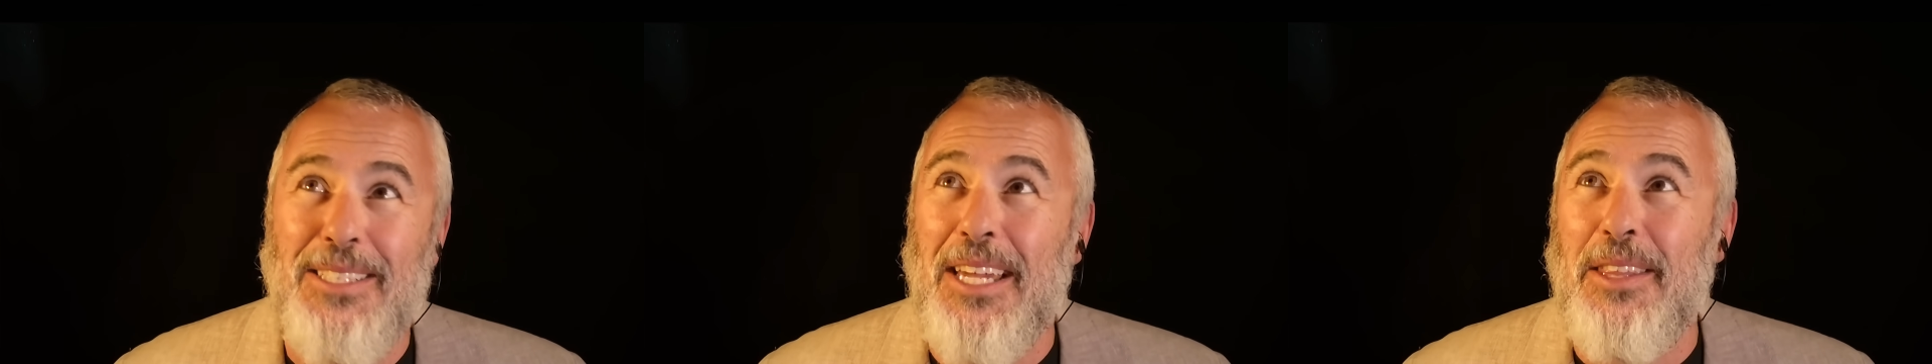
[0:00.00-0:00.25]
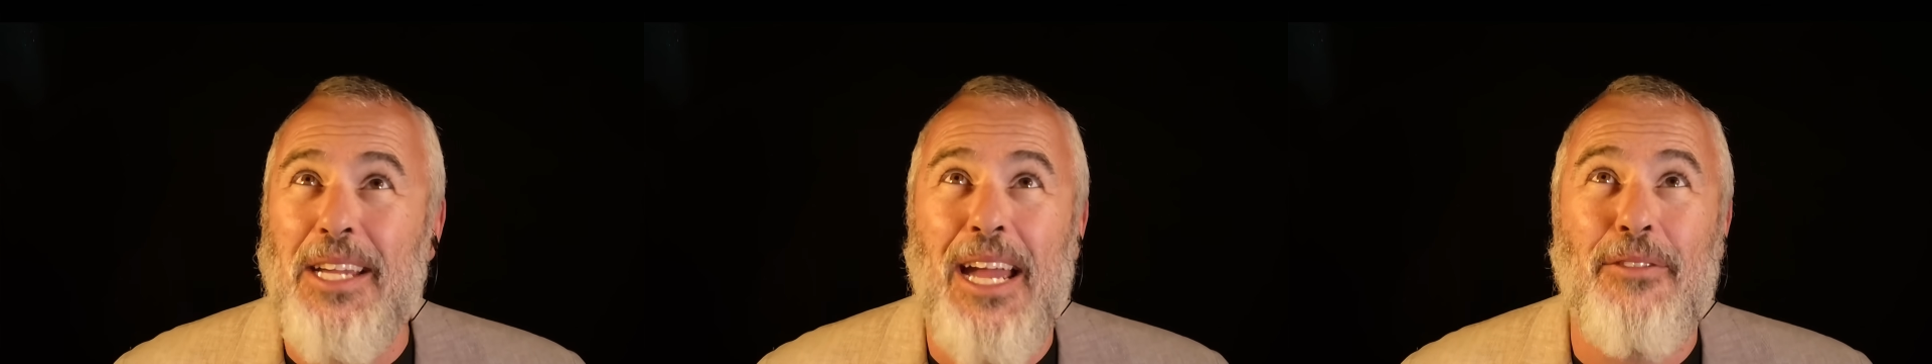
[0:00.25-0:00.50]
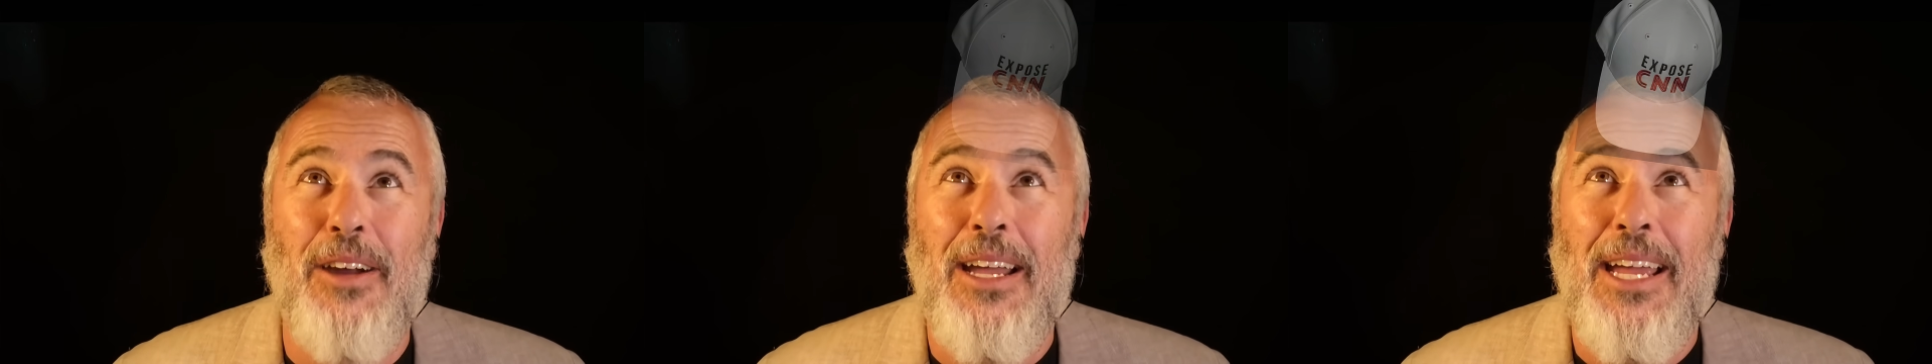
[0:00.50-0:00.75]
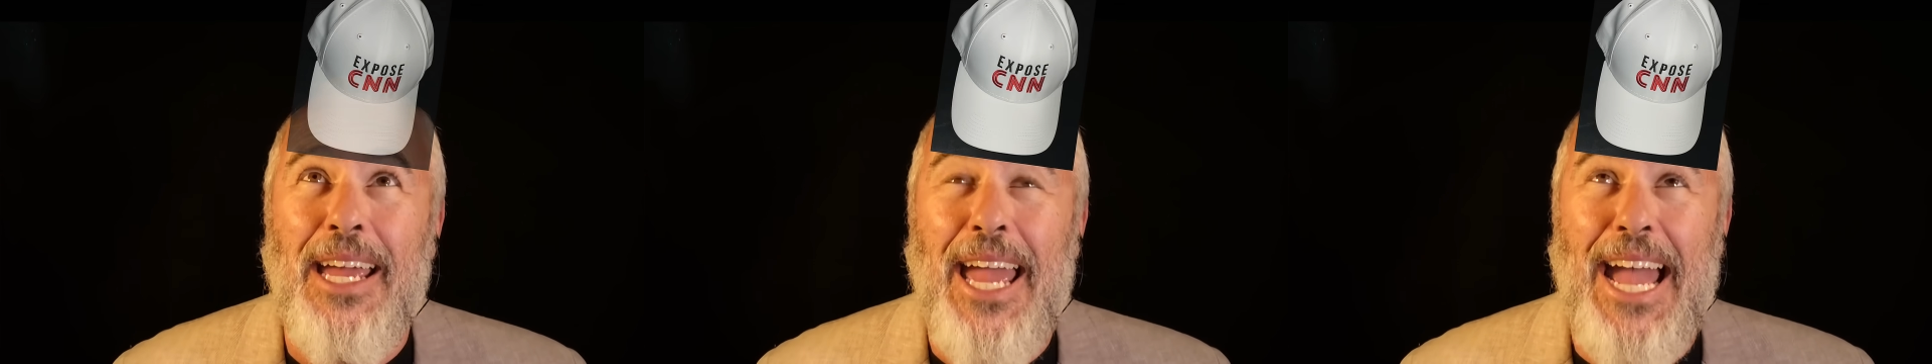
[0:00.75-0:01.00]
I think I have a
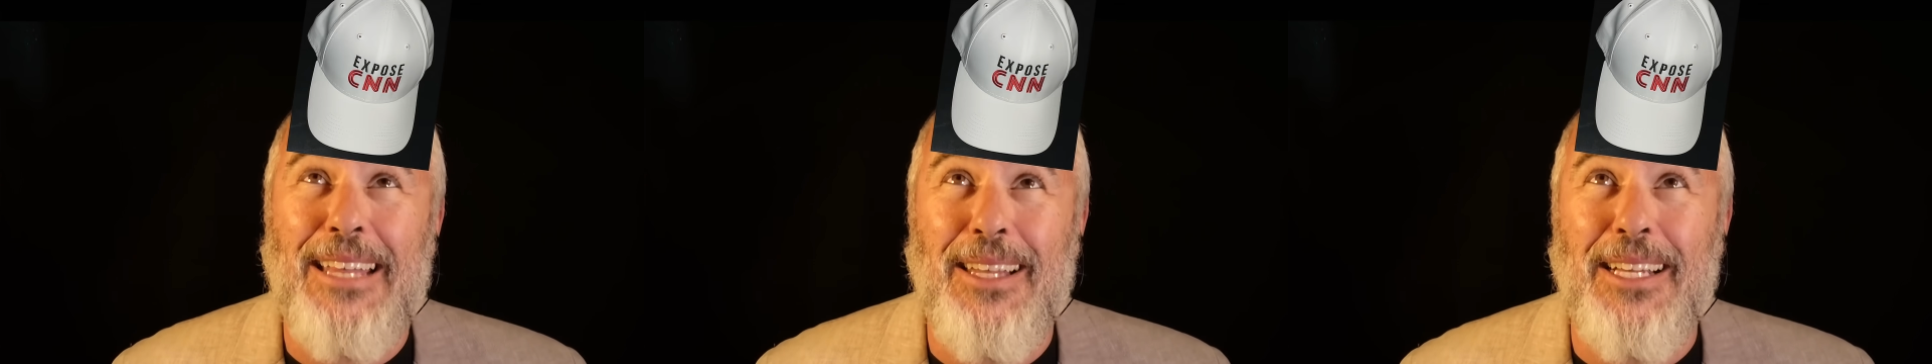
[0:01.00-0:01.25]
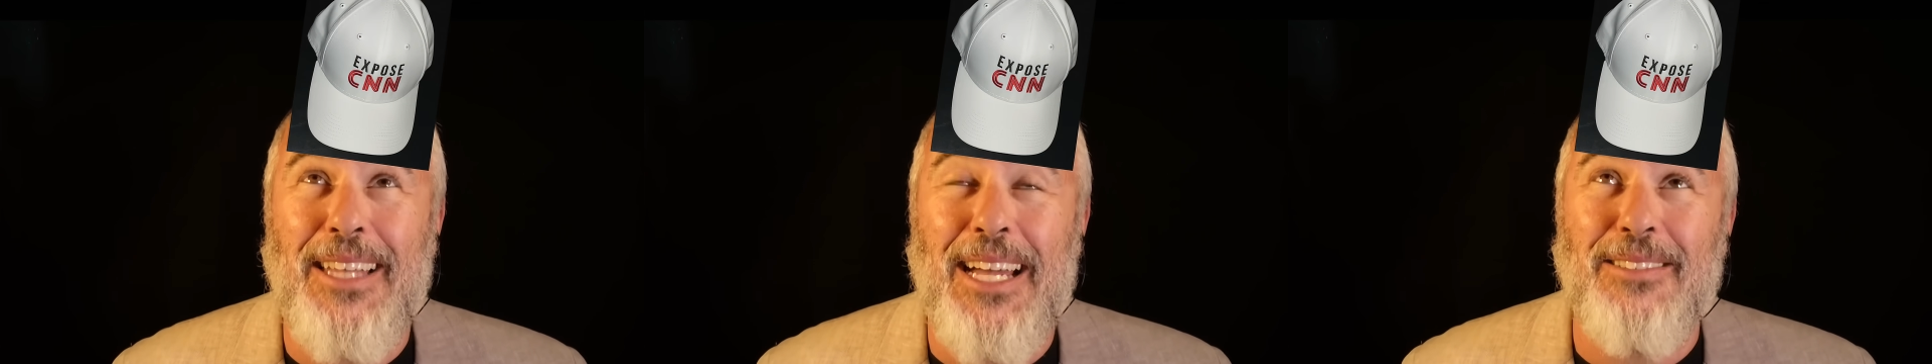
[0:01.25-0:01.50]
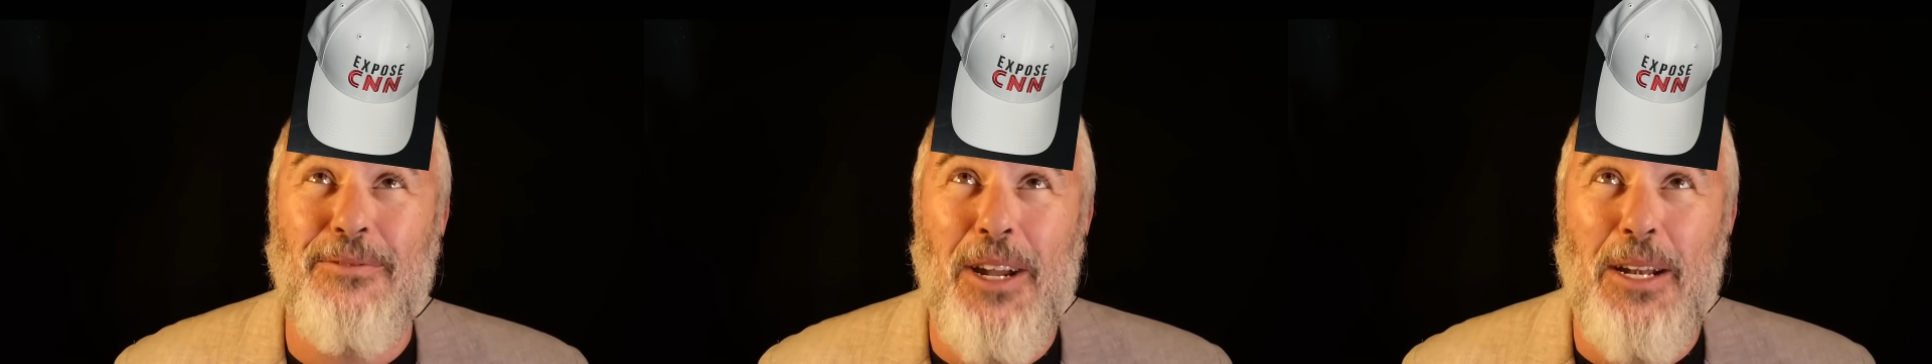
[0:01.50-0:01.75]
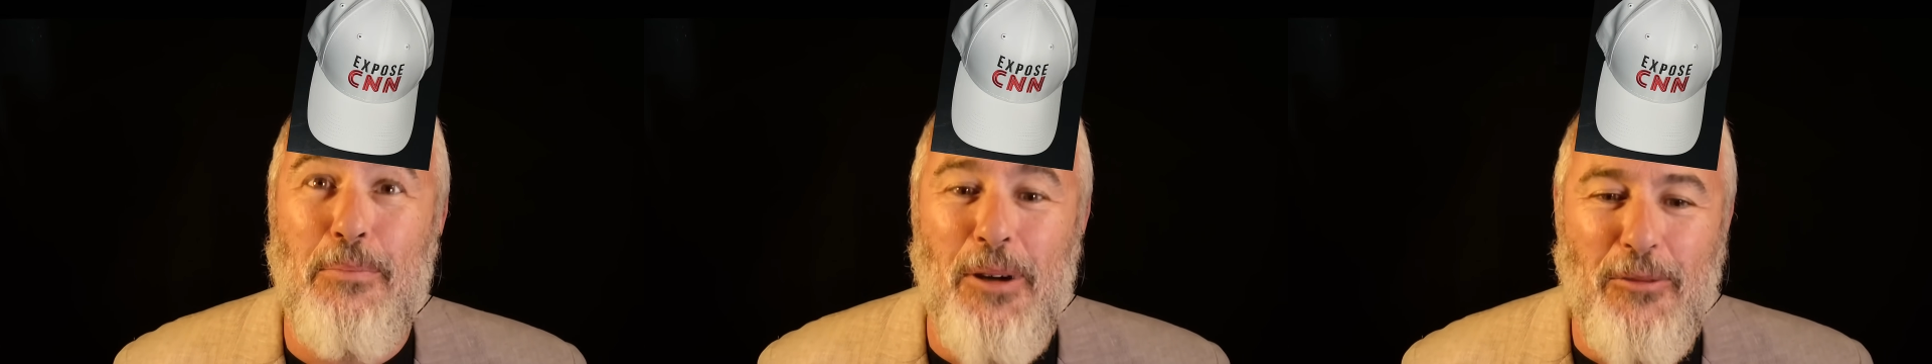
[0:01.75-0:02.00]
hat like that
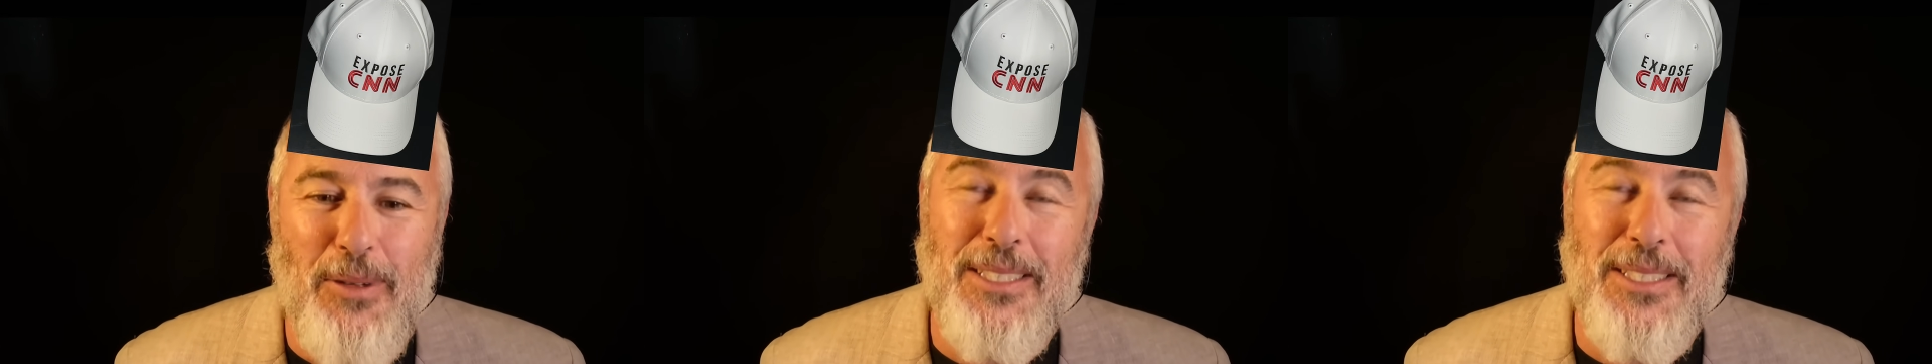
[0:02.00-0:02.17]
right above me.